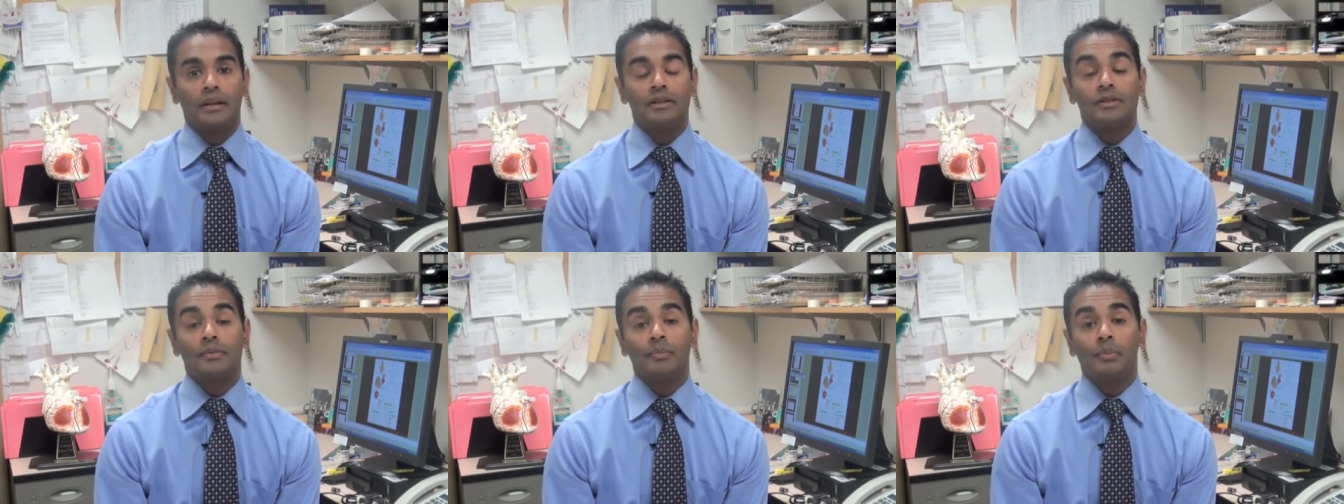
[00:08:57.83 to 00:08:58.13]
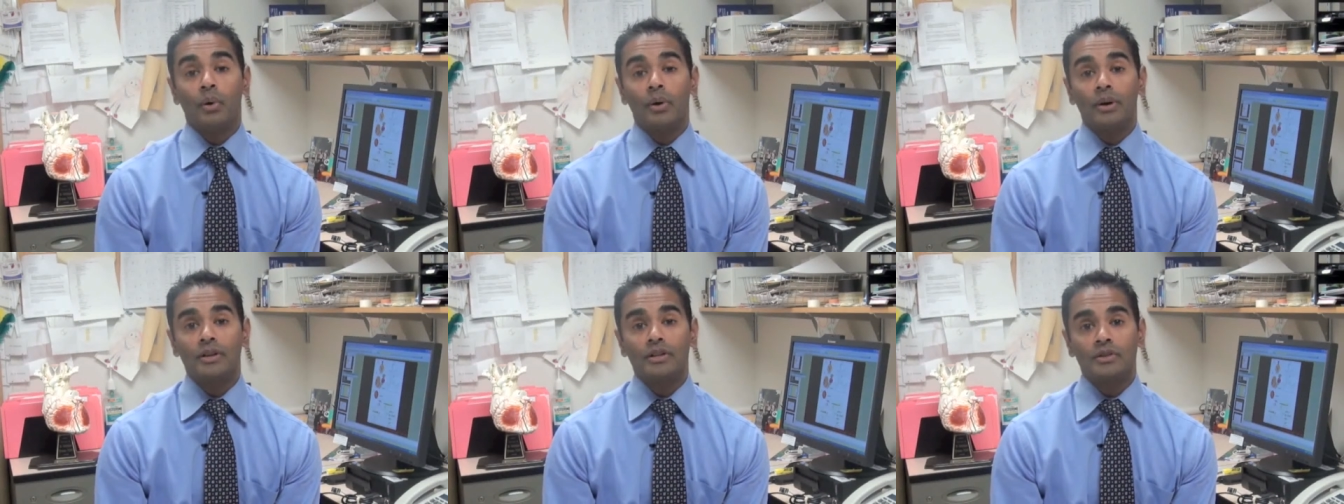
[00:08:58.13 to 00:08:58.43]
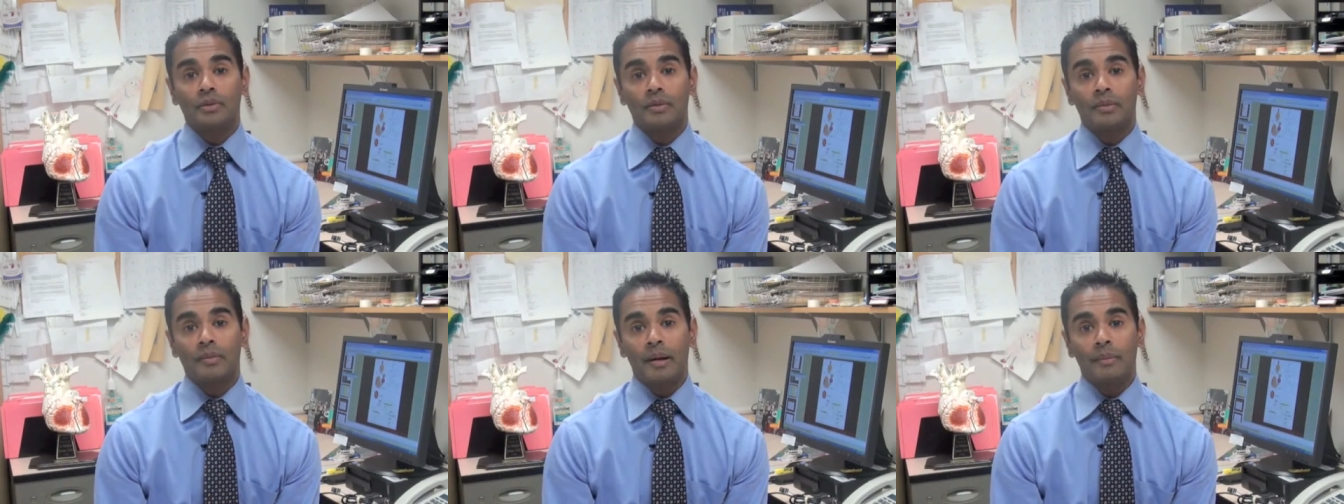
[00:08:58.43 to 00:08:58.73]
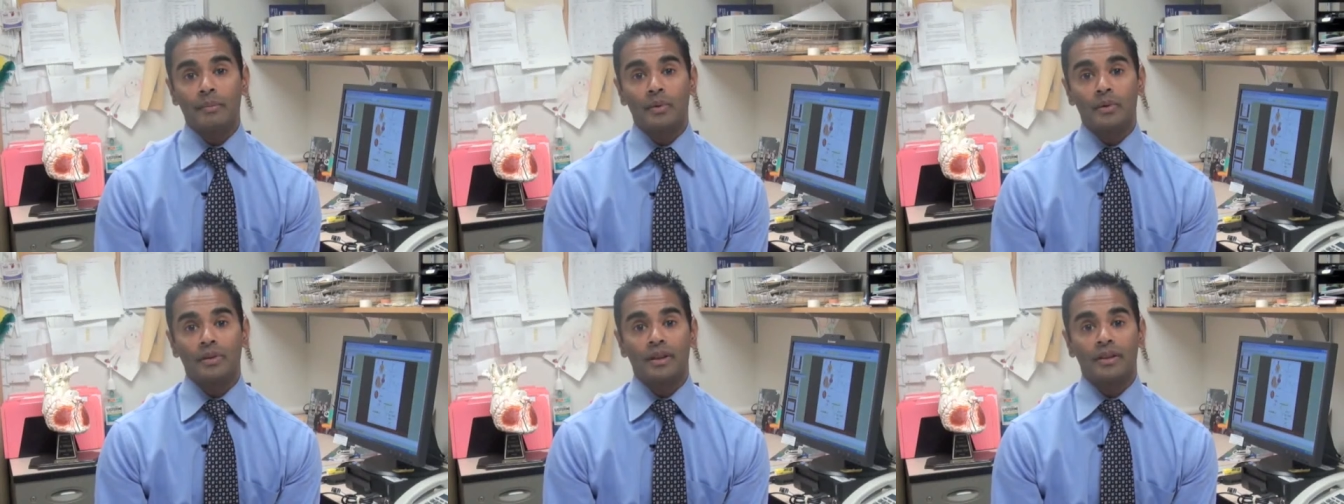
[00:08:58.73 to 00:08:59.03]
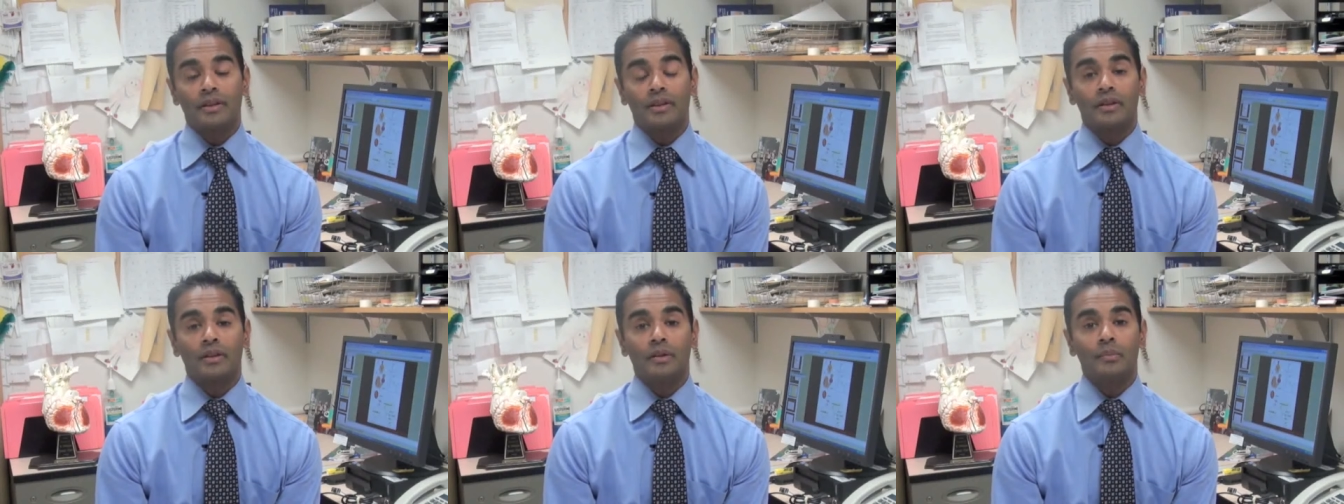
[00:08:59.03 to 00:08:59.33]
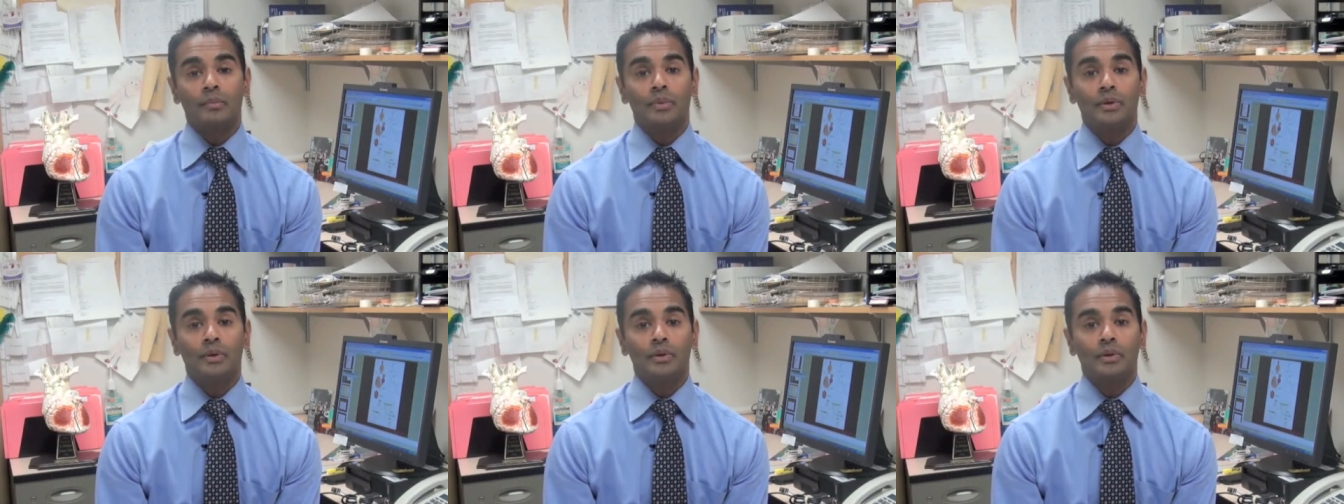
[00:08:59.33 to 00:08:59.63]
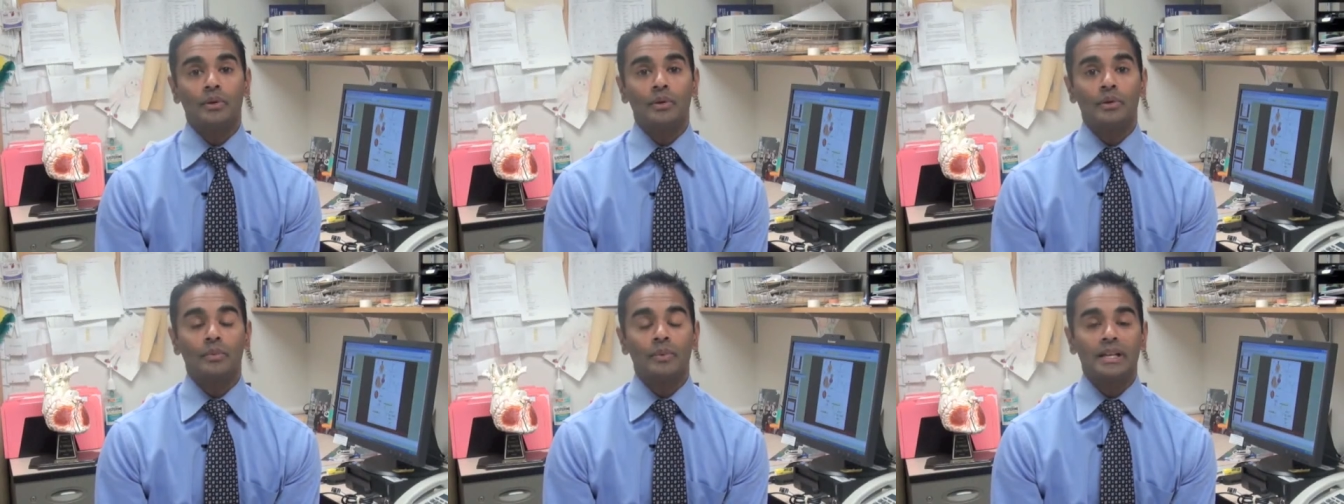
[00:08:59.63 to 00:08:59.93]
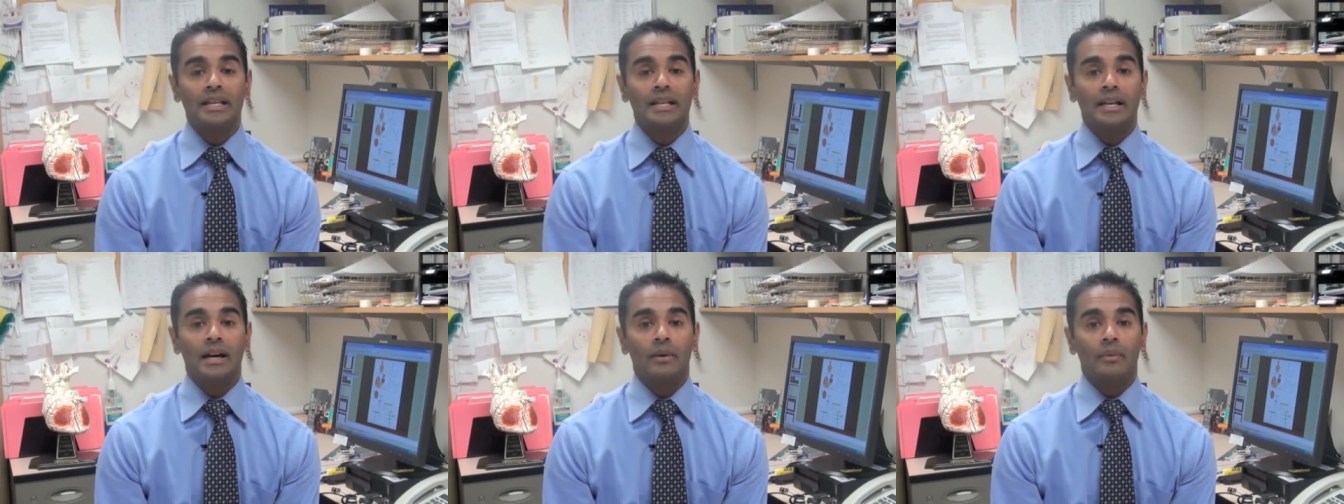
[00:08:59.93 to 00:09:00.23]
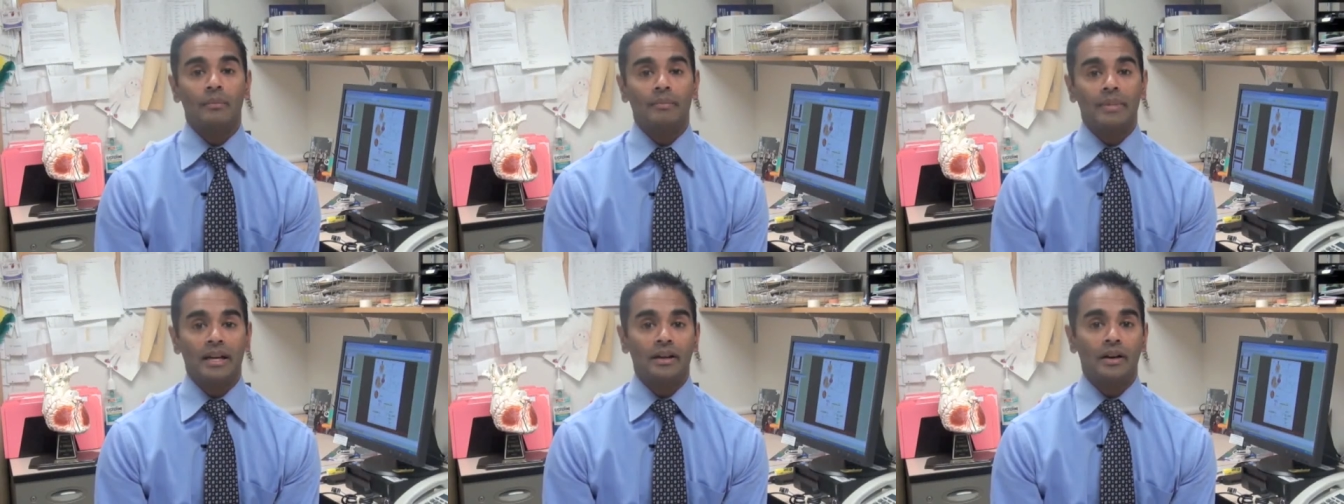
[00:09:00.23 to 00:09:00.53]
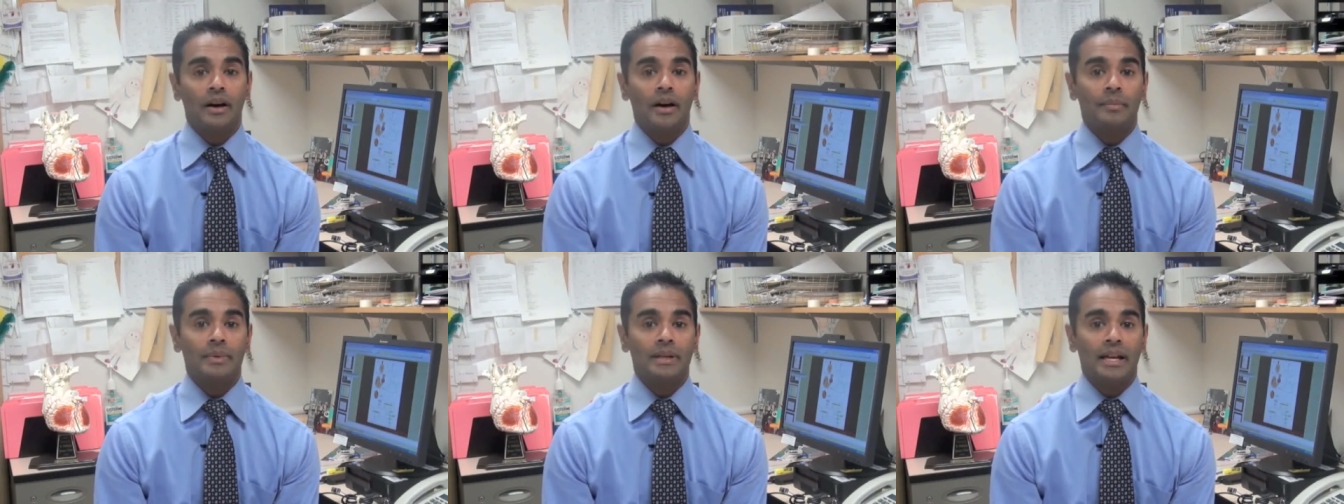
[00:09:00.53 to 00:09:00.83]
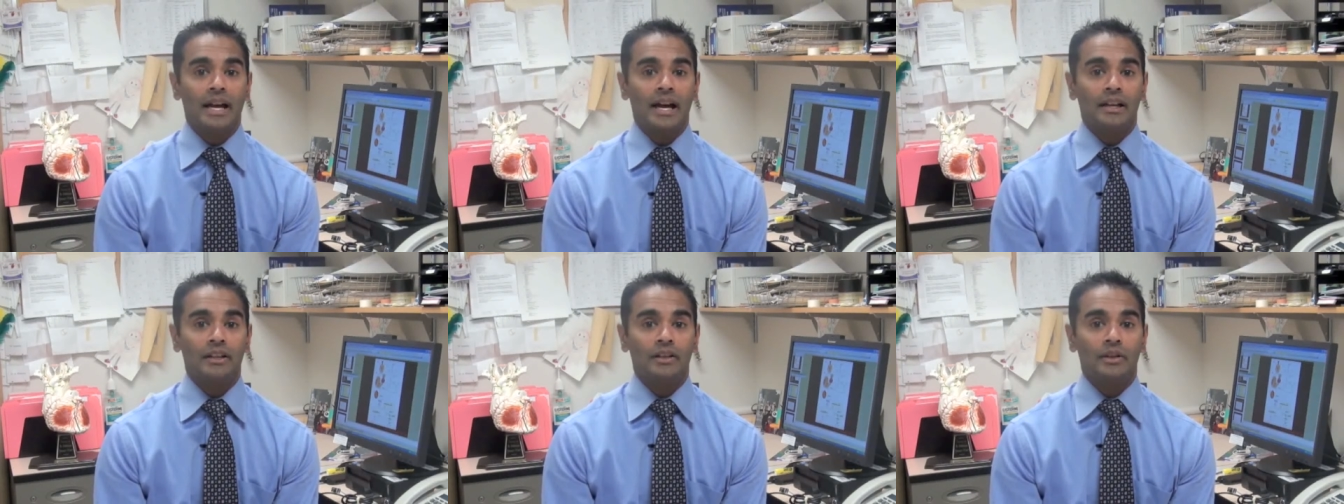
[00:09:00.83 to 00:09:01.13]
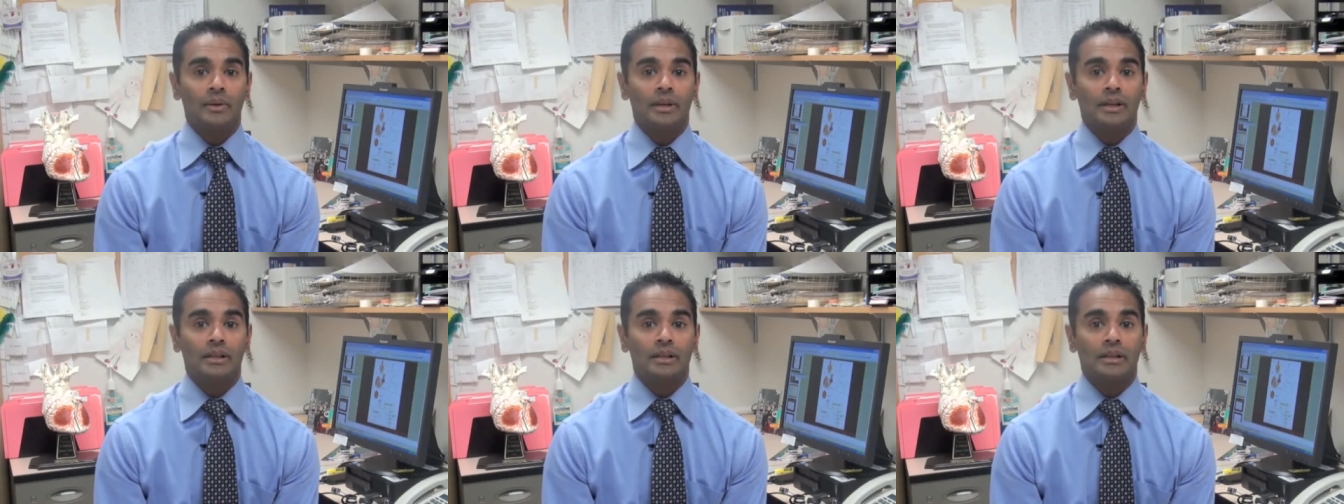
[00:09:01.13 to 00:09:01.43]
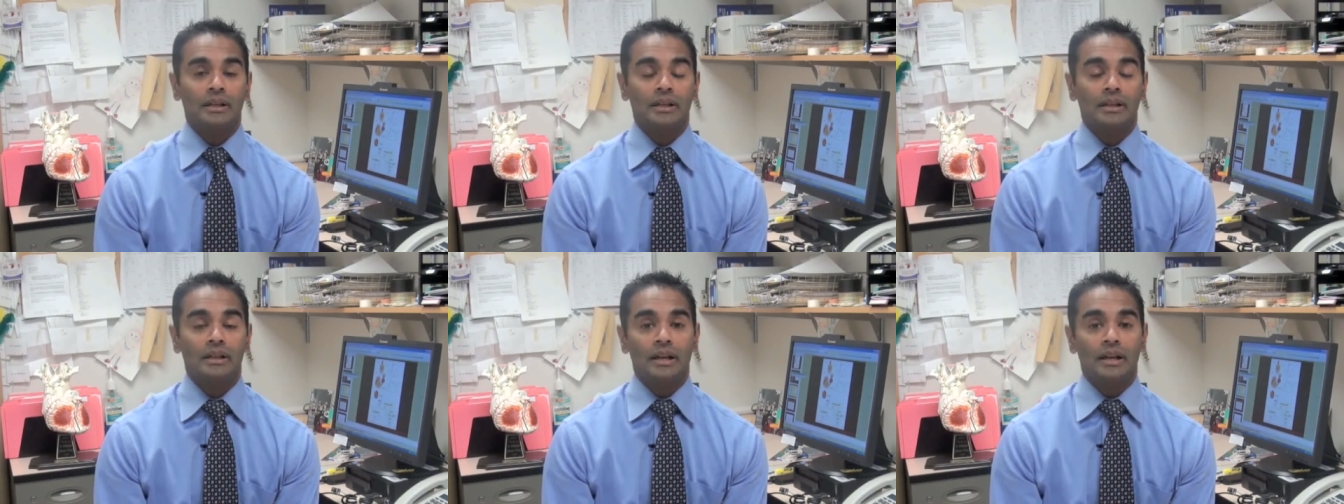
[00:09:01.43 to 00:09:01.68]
It is important to remember that the computer readout may not be accurate